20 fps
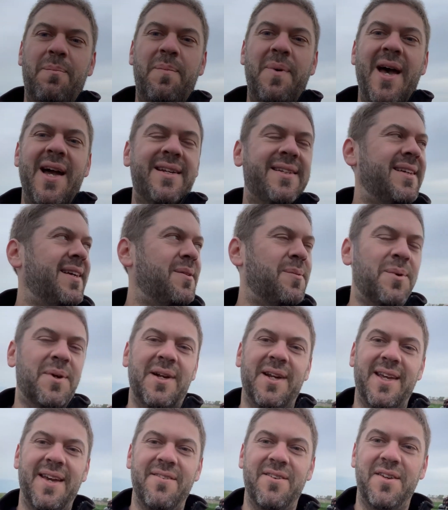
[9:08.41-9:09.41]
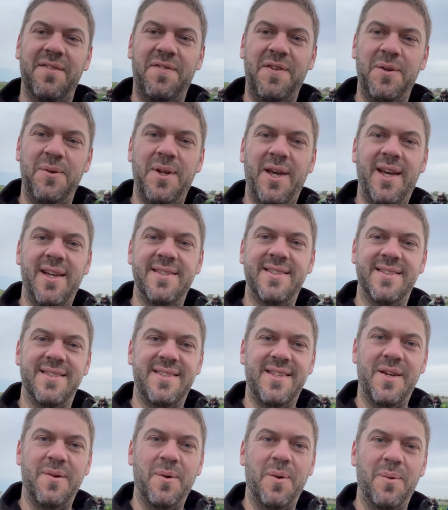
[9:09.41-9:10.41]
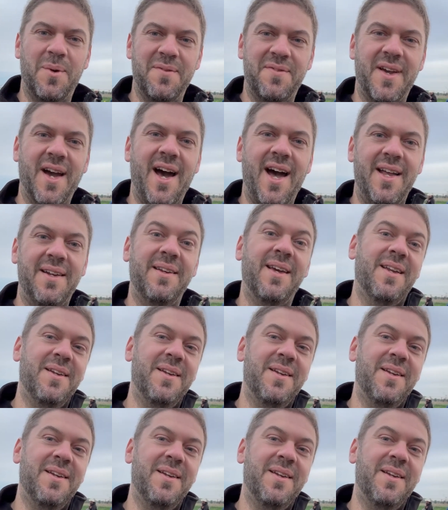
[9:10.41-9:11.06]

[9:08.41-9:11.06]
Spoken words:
We're going to give it a few days and see what we've got.